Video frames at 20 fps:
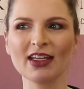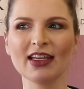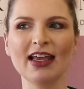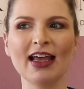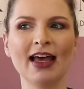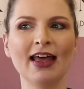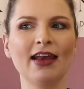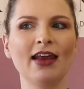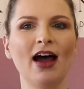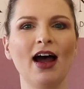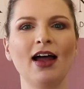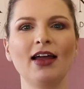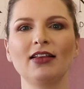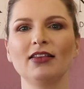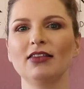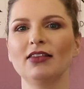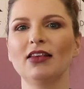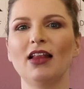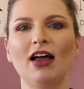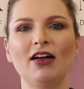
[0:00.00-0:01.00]
and I
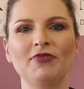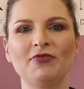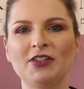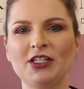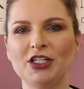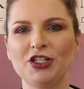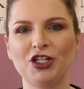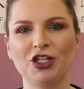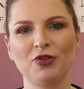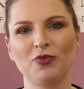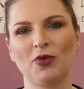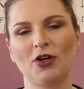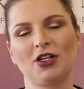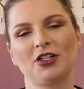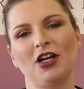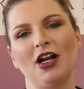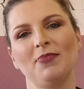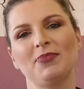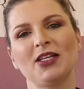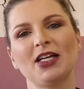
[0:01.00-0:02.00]
love teaching
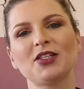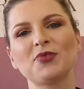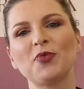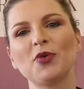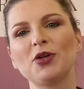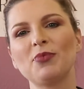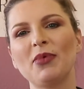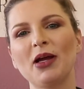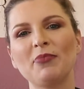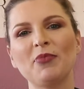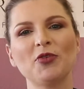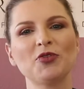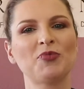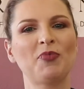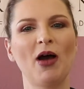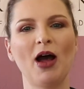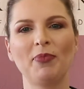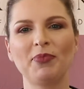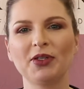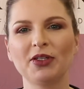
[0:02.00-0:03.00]
workshops. That's one of my most
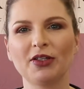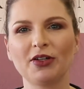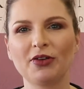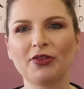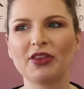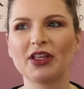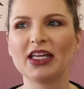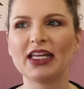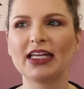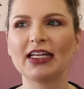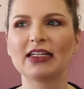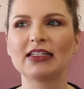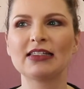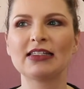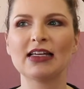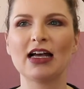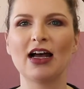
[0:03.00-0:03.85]
popular things.